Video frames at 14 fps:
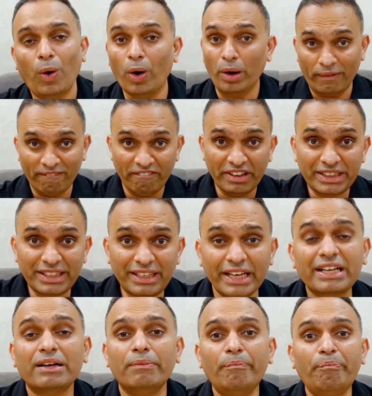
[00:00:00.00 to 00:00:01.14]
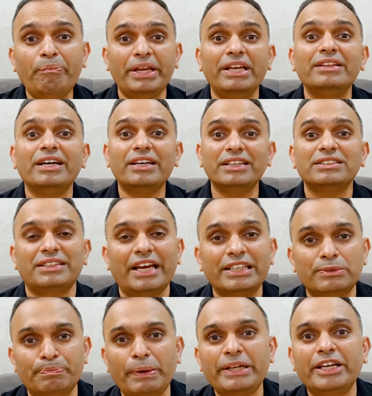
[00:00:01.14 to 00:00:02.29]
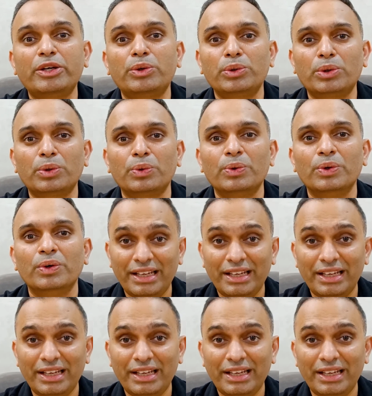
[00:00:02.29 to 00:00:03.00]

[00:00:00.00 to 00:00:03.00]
or within a company that is expected to grow.